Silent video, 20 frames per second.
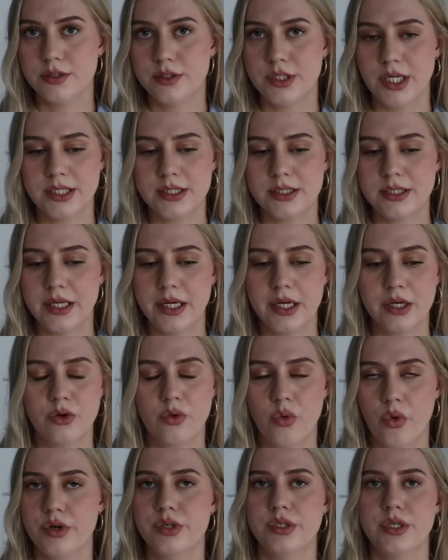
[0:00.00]
Just a
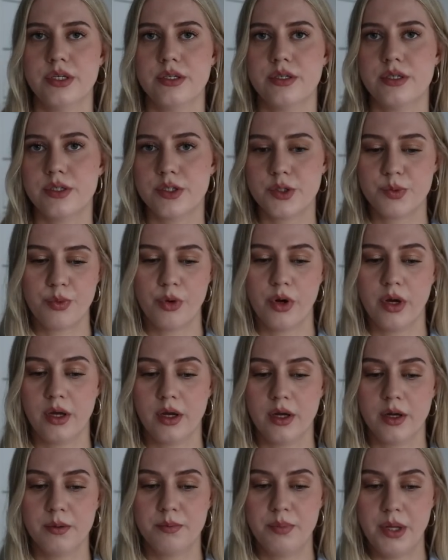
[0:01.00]
gorgeous
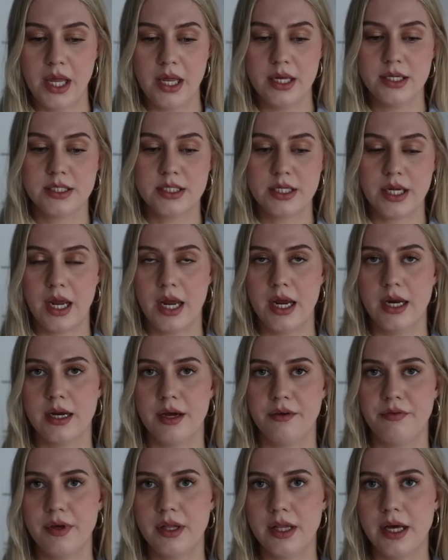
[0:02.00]
spring piece, and
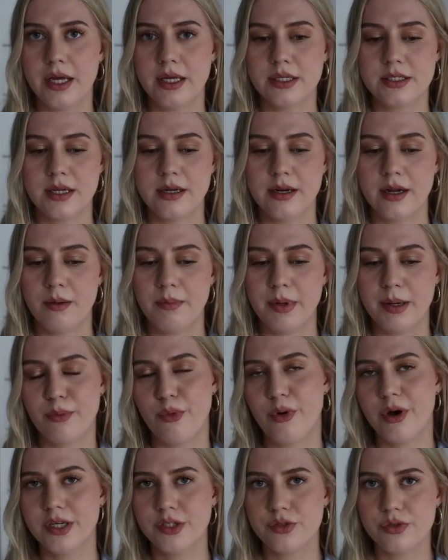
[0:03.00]
I feel like it's a little bit
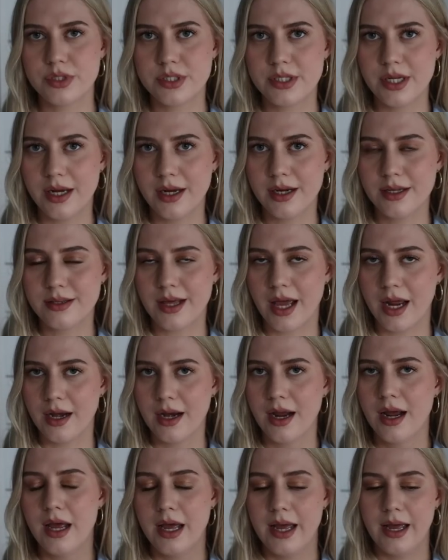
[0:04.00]
more interesting than
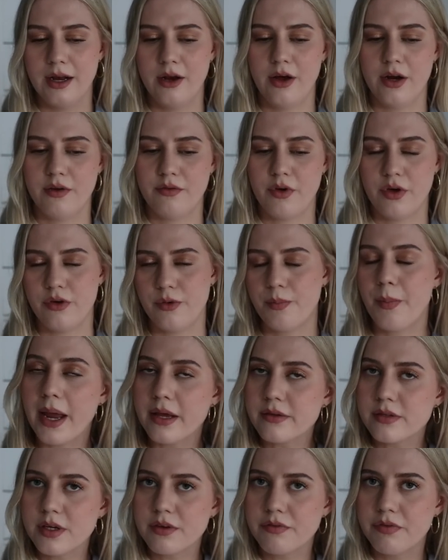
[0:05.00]
a lot of other
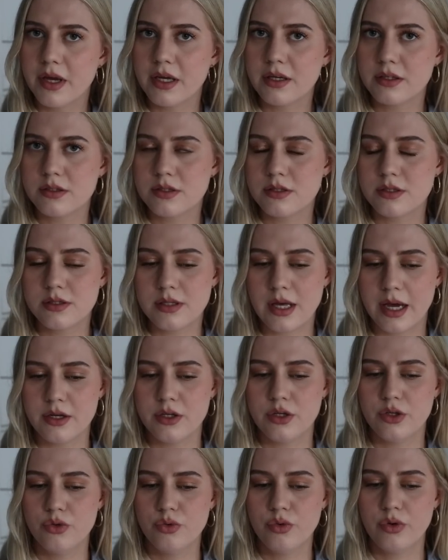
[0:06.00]
basic things that
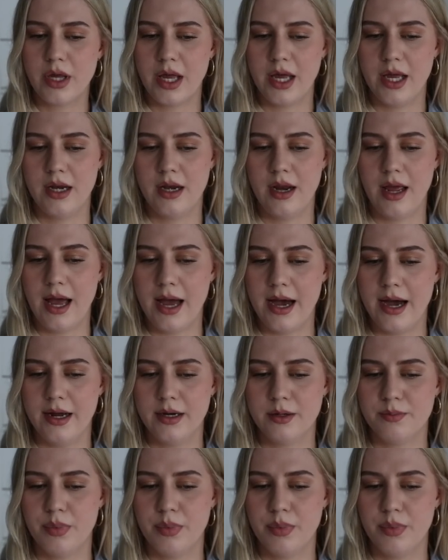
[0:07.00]
you can add,